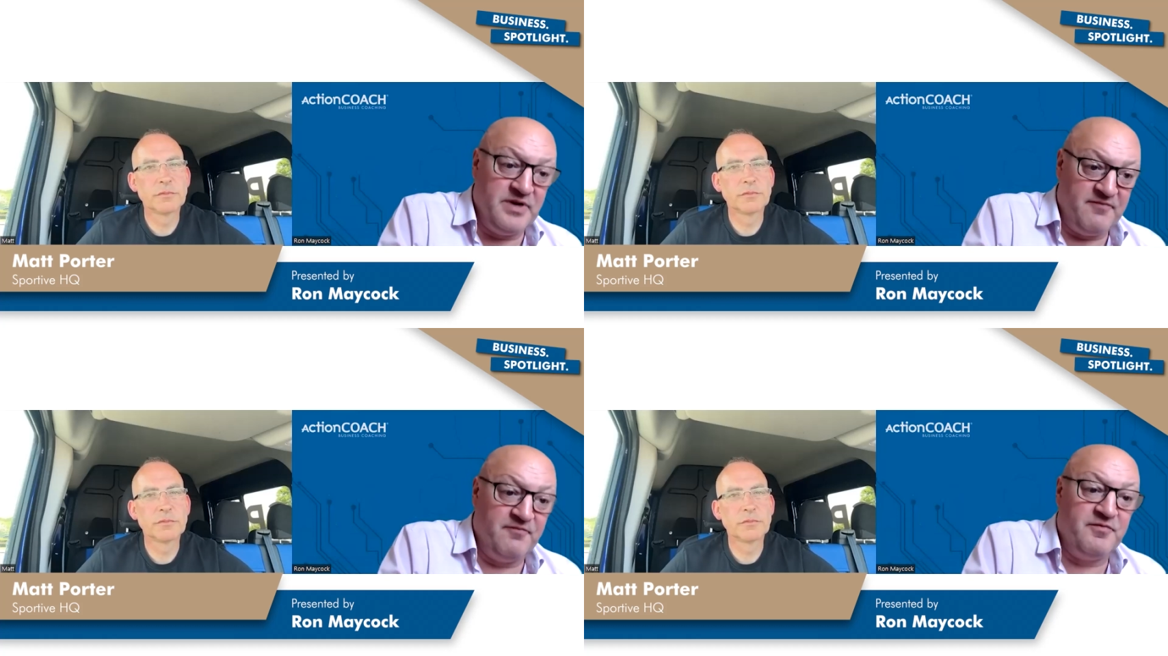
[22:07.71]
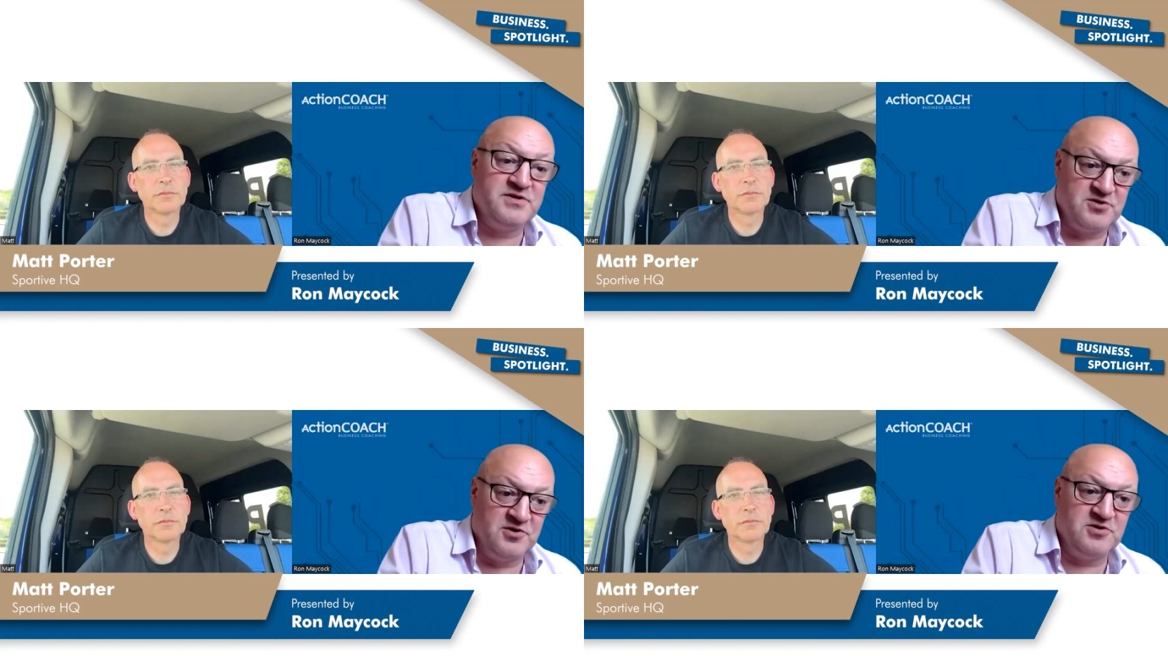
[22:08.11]
Speaker 1: and
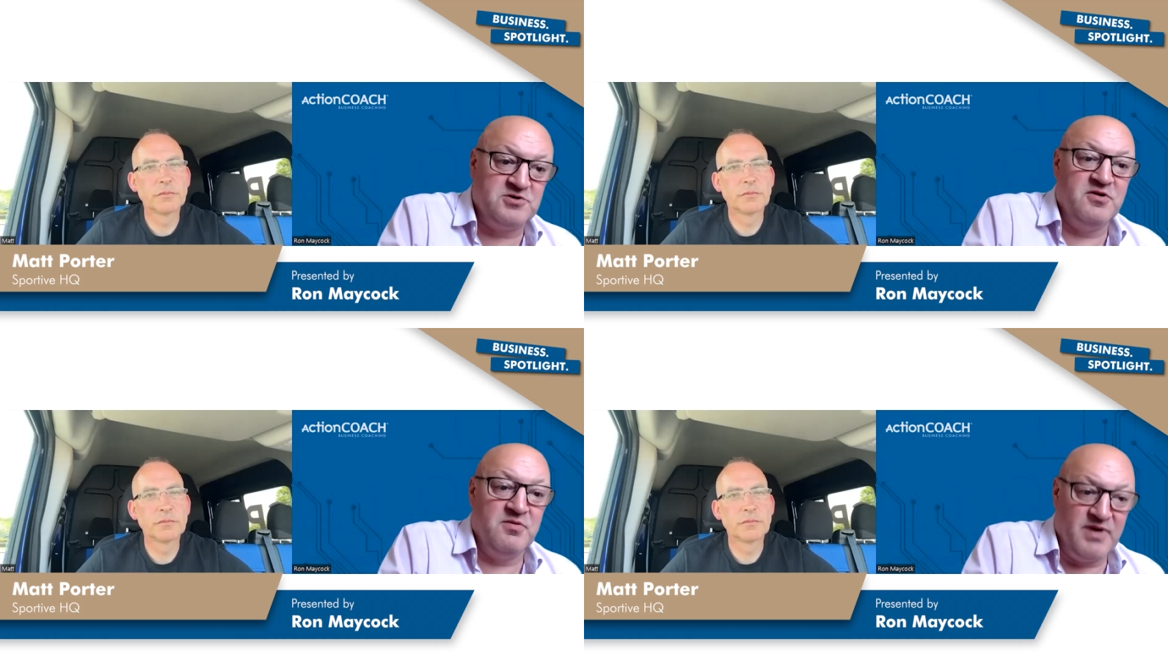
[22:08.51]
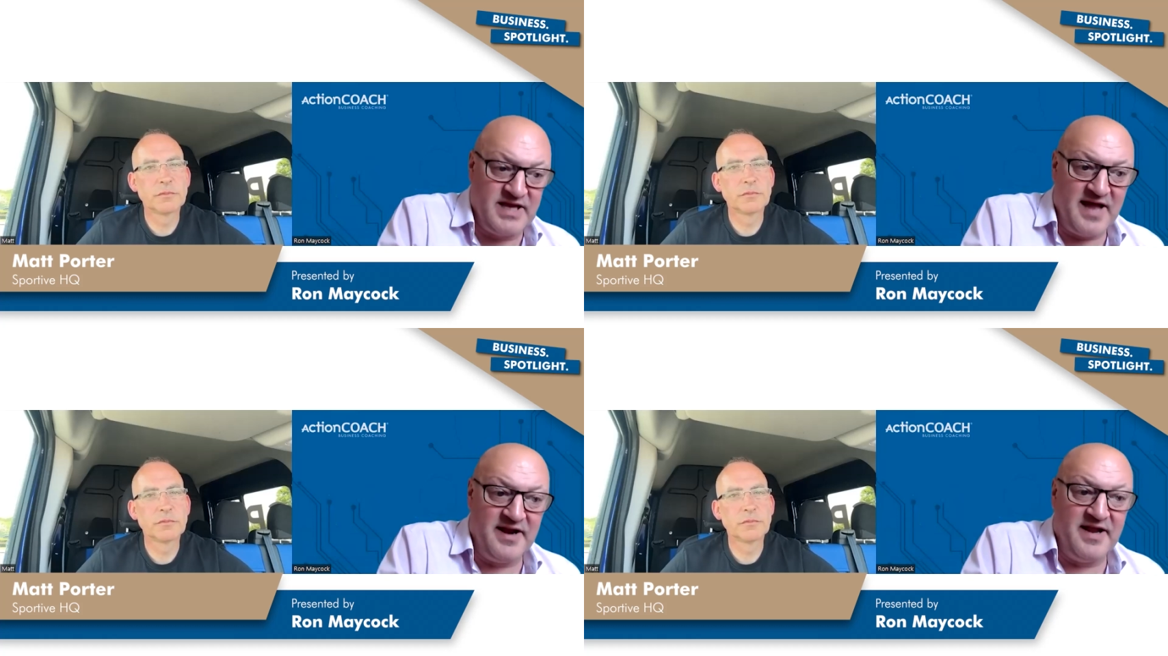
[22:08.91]
infrastructure and the
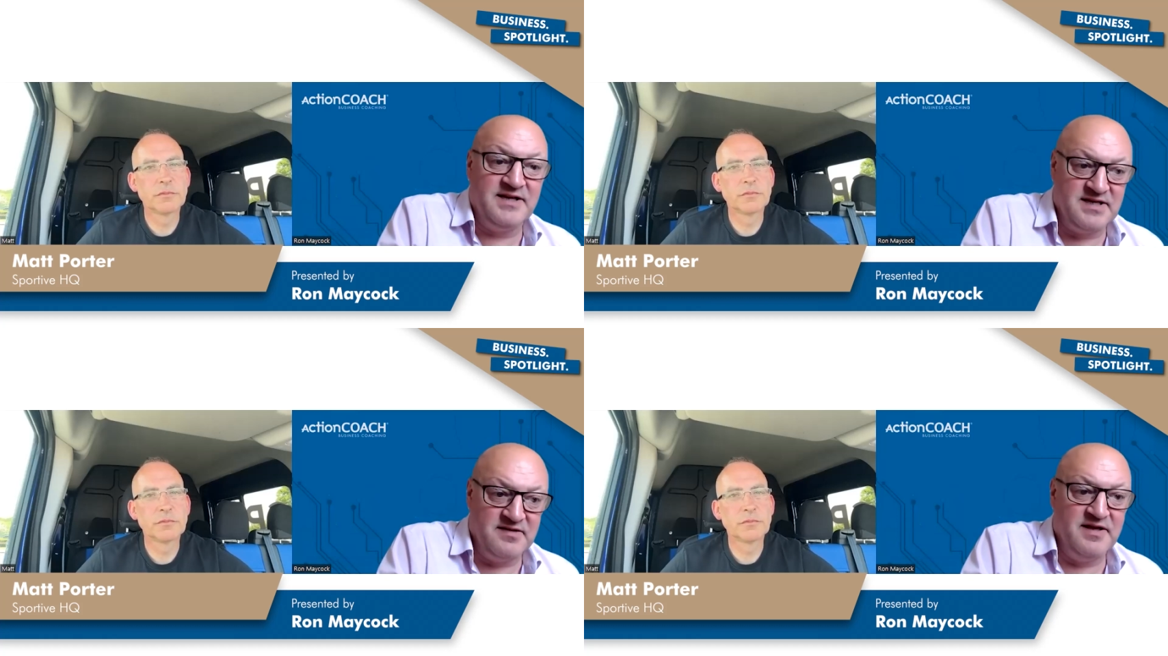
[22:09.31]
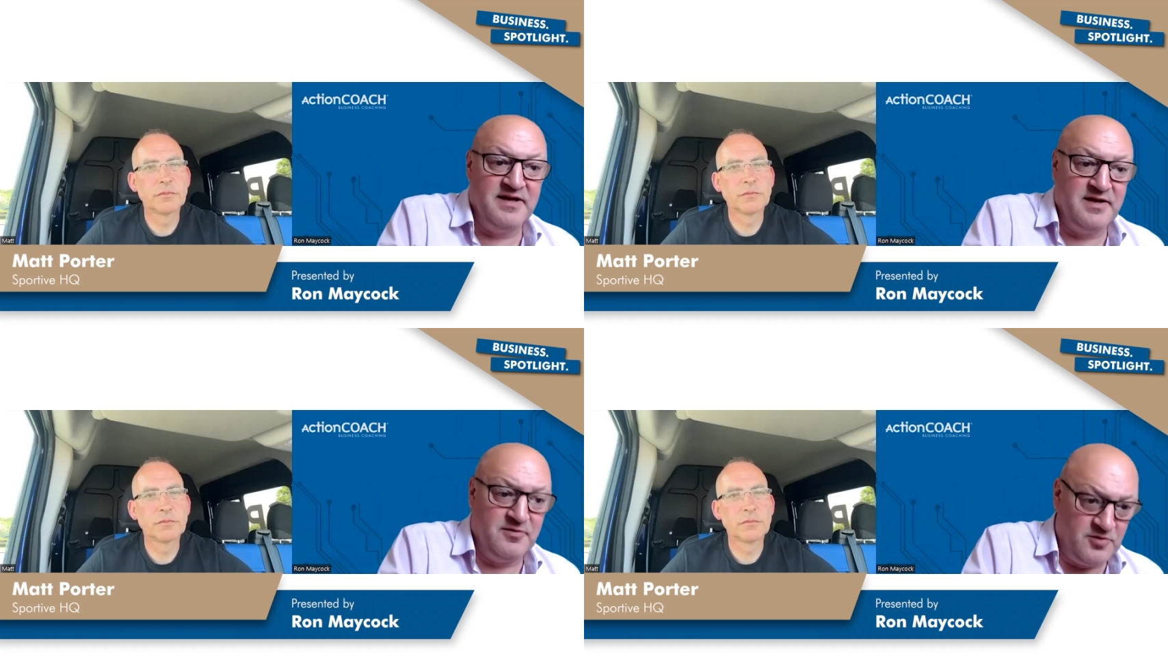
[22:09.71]
mechanics and
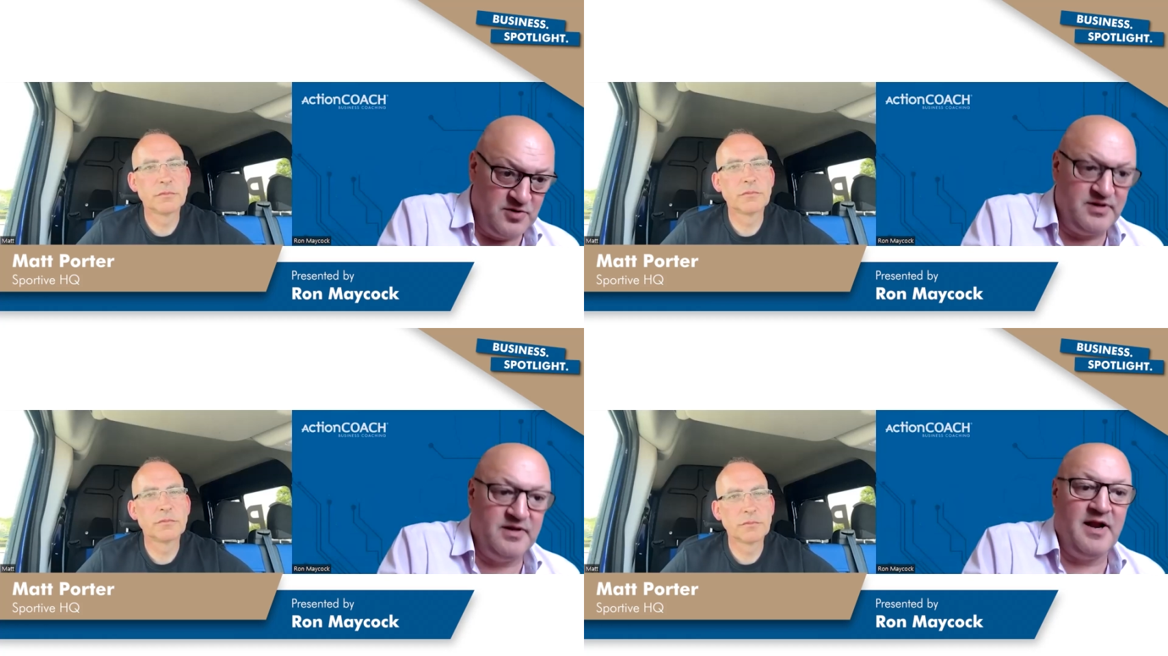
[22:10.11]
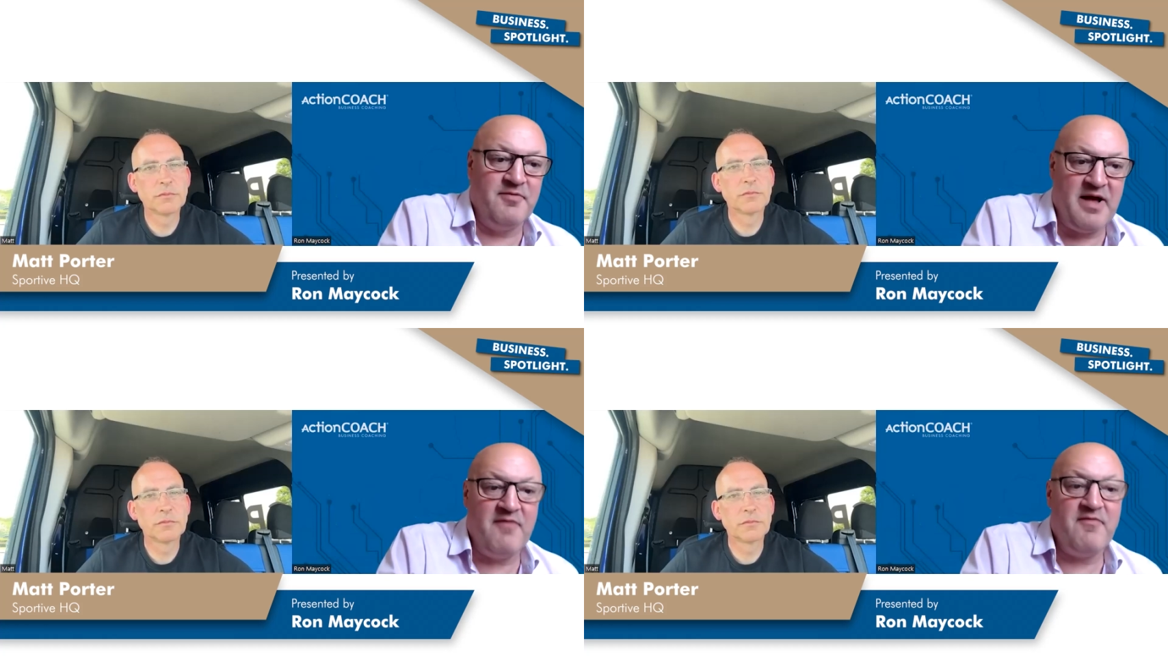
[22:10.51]
the, you know,